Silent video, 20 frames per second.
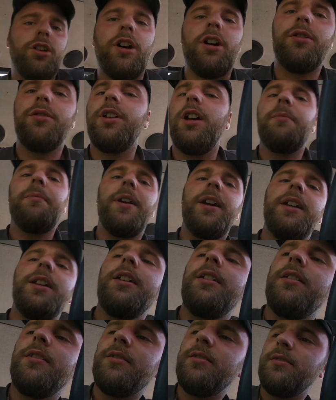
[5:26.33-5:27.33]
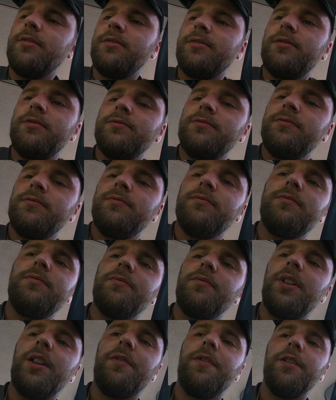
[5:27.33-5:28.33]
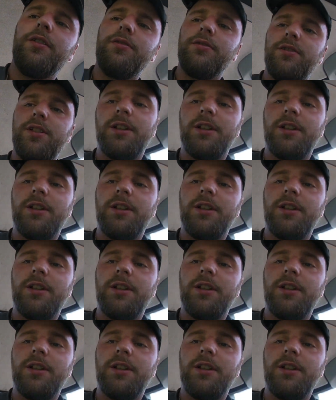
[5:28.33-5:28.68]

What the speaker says: how they made it. If